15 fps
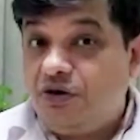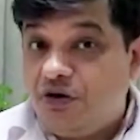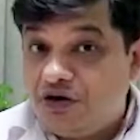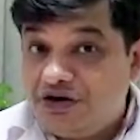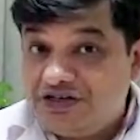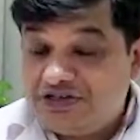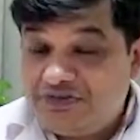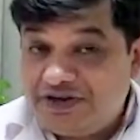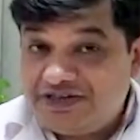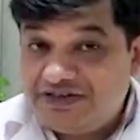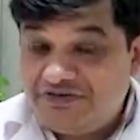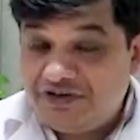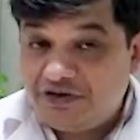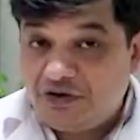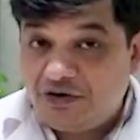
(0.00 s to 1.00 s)

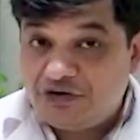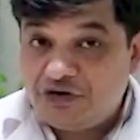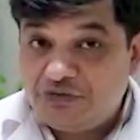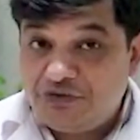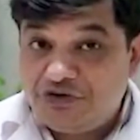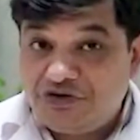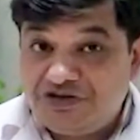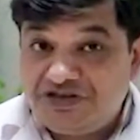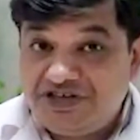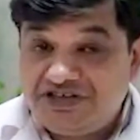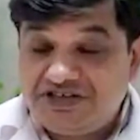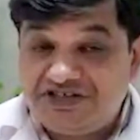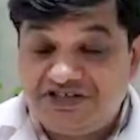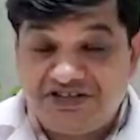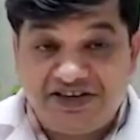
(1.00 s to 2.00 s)
Organ-specific autoimmune
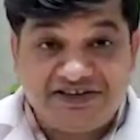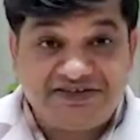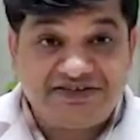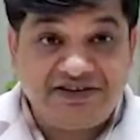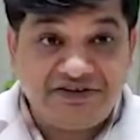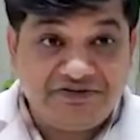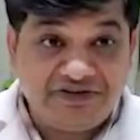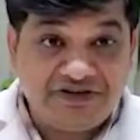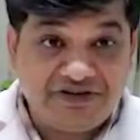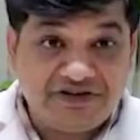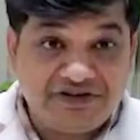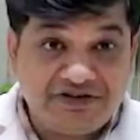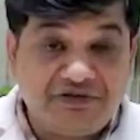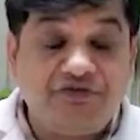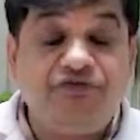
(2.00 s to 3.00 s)
disease, yes, liver,
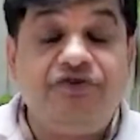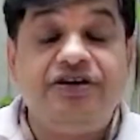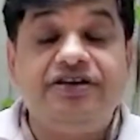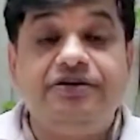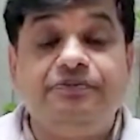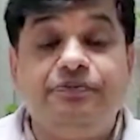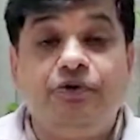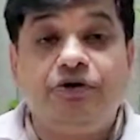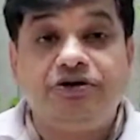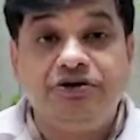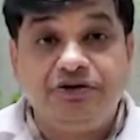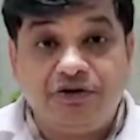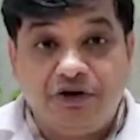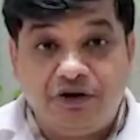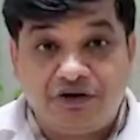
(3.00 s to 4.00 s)
the very
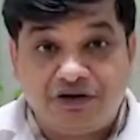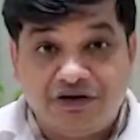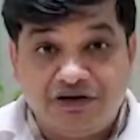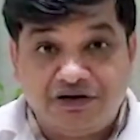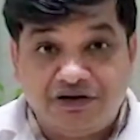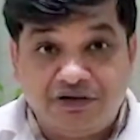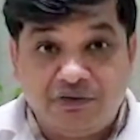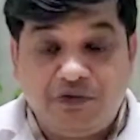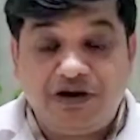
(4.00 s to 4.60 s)
important organ,